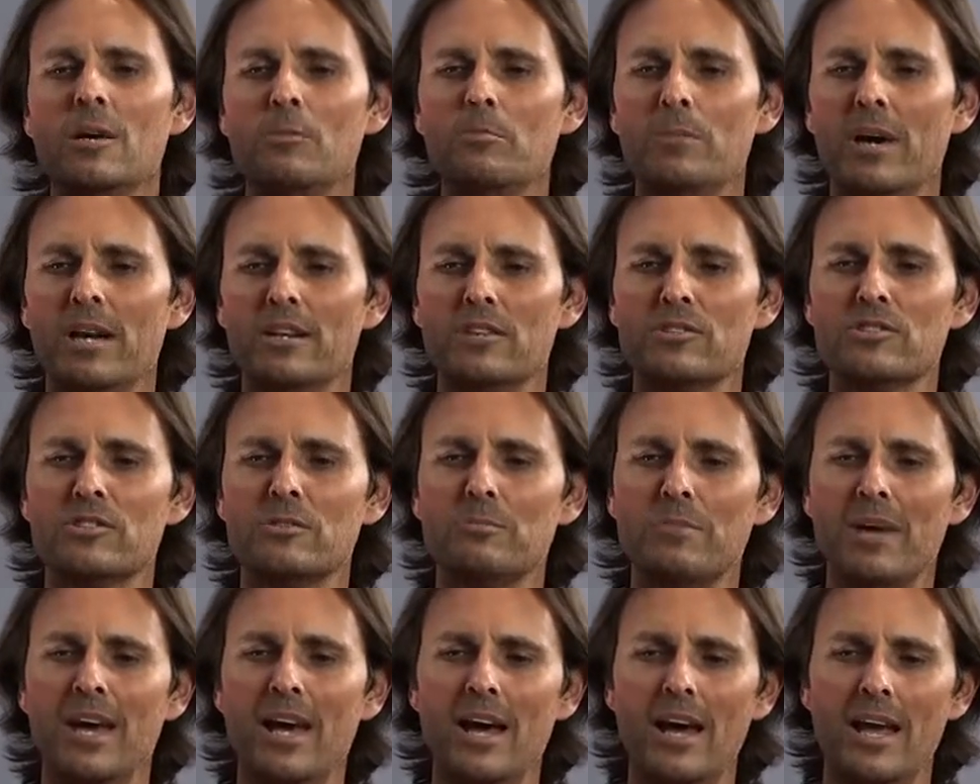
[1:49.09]
but it's
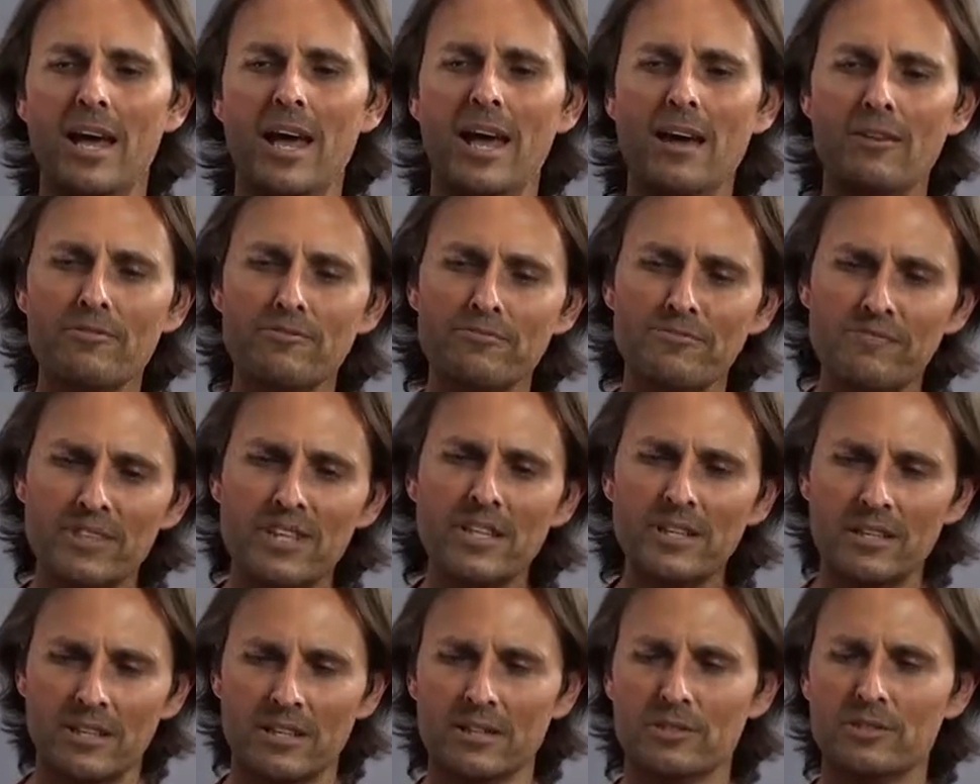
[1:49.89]
about our
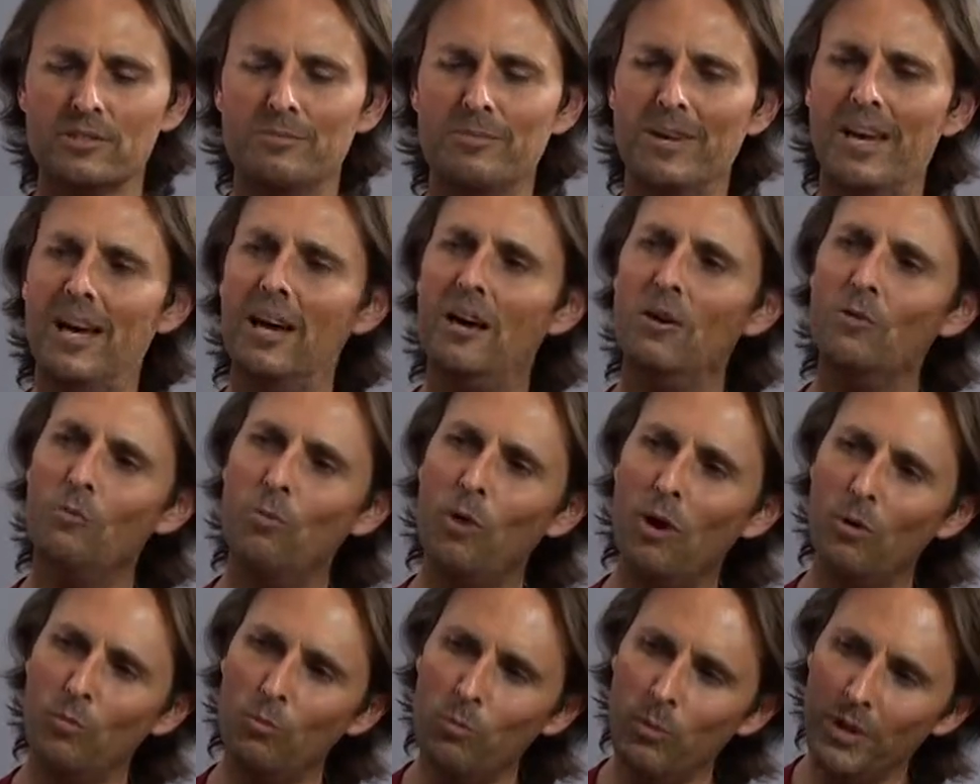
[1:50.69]
feelings about
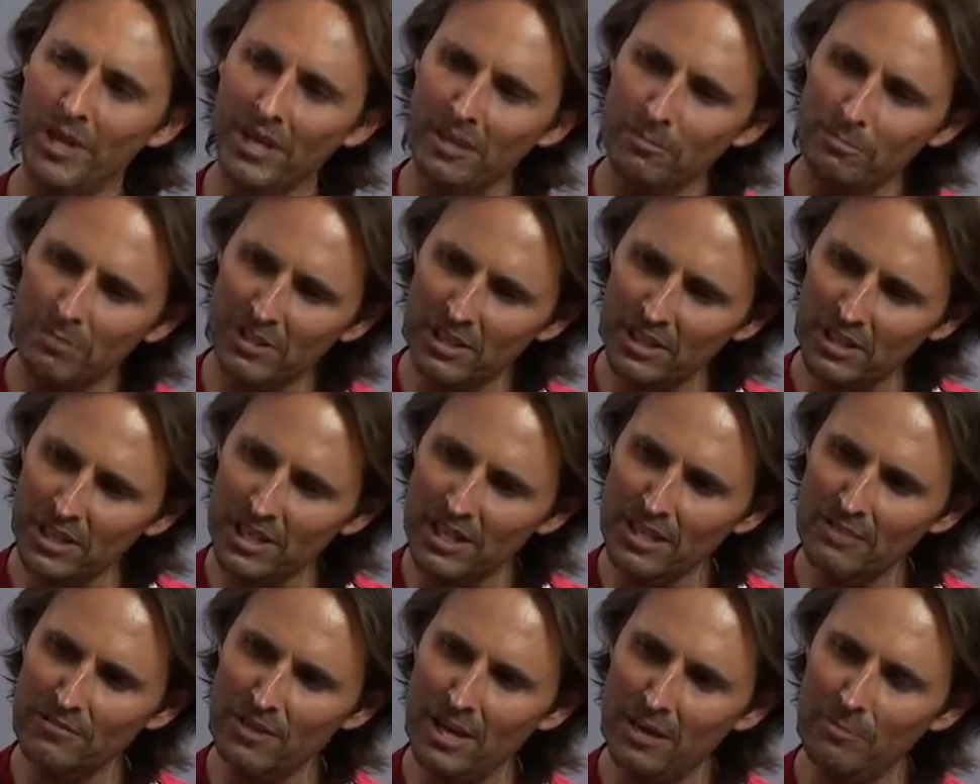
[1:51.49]
what we
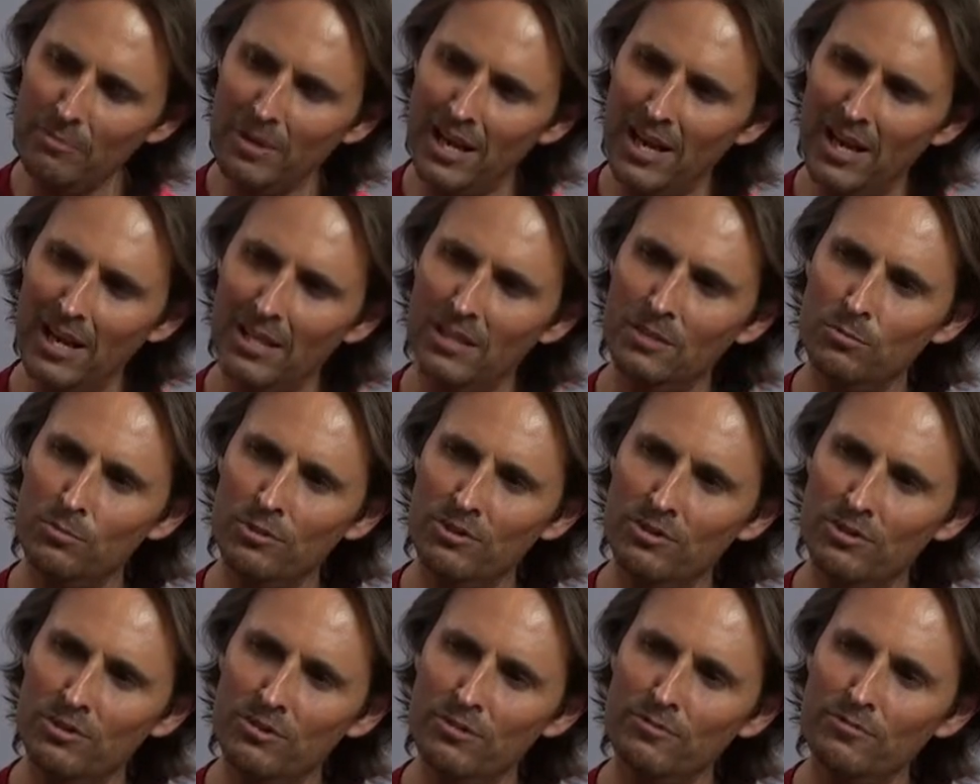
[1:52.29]
believe our partner
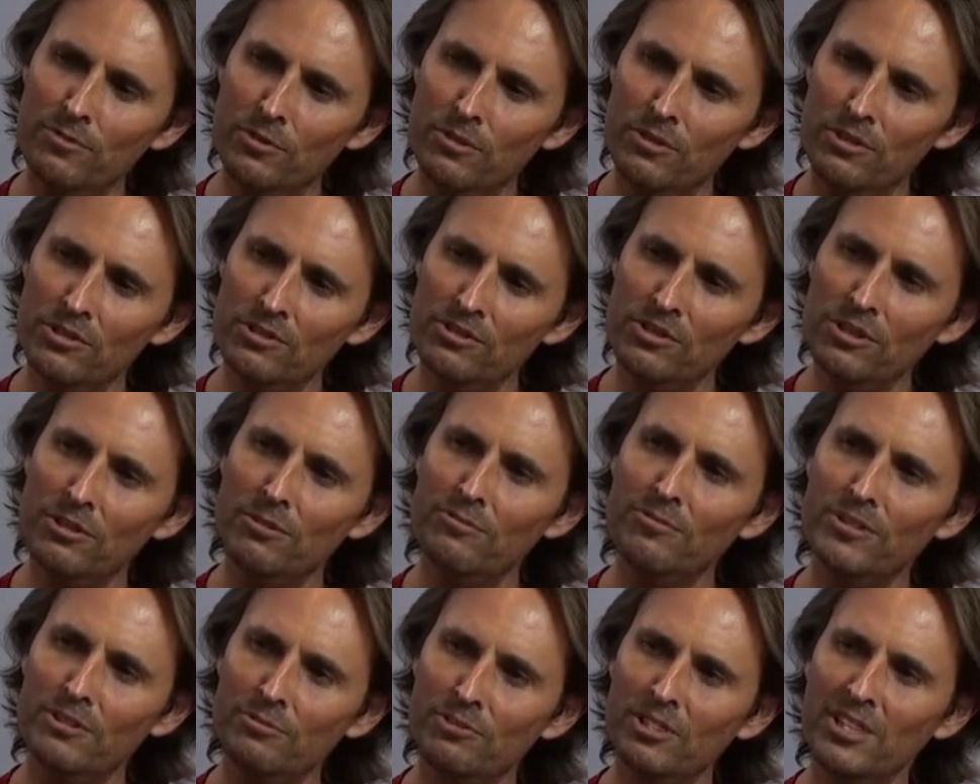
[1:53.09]
would do for
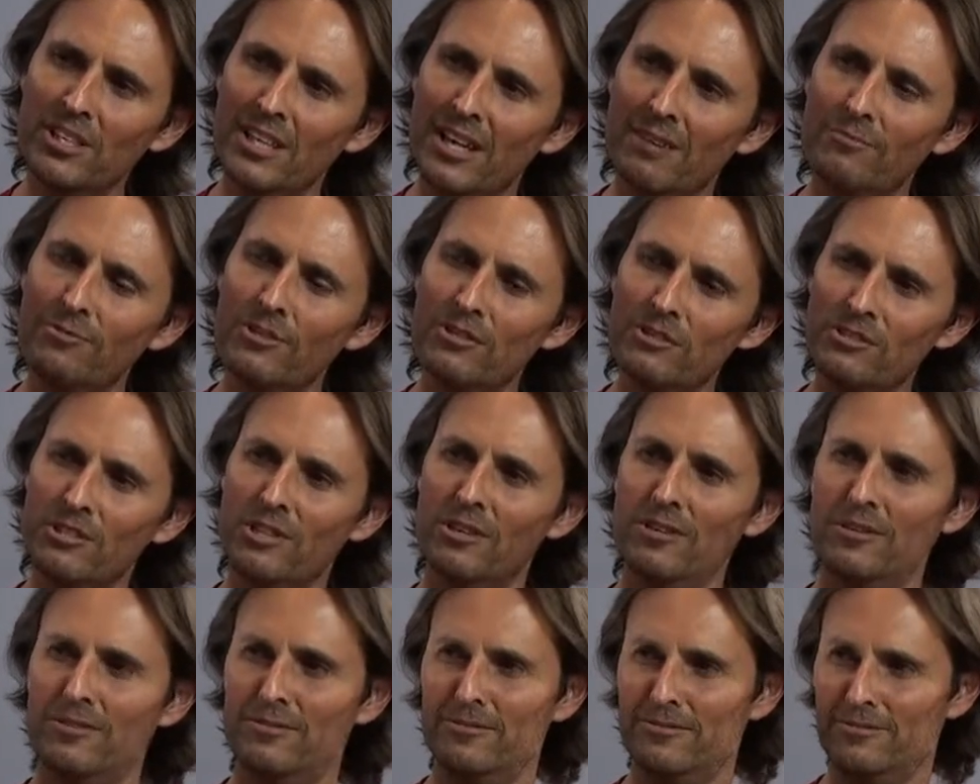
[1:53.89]
herself if she loved
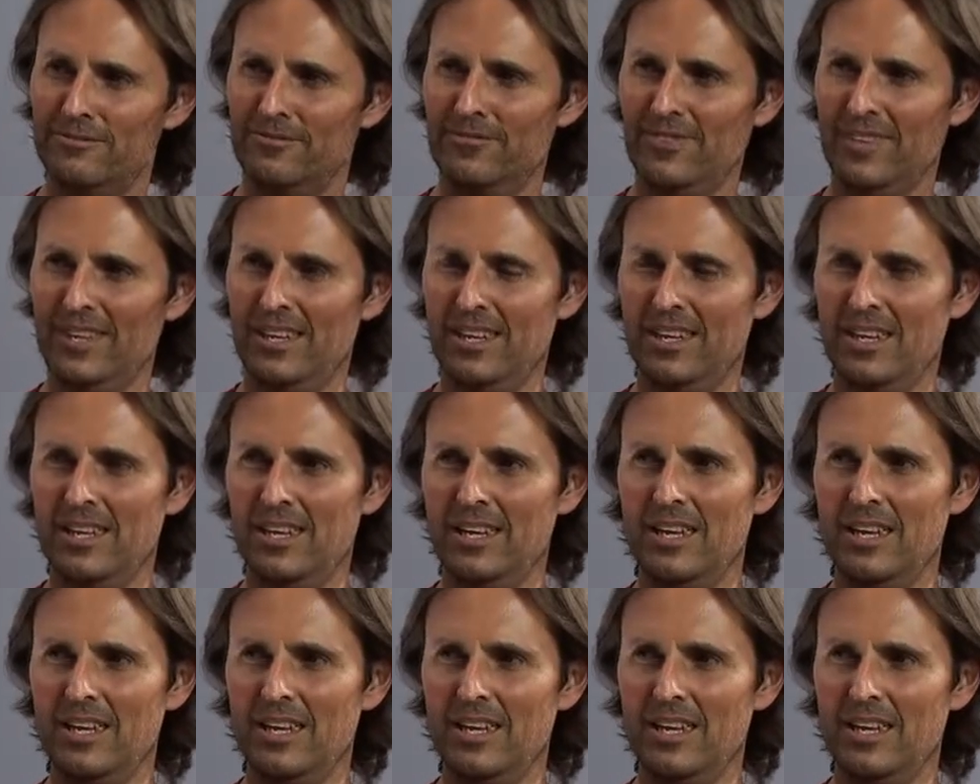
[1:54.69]
herself. Mm-hmm.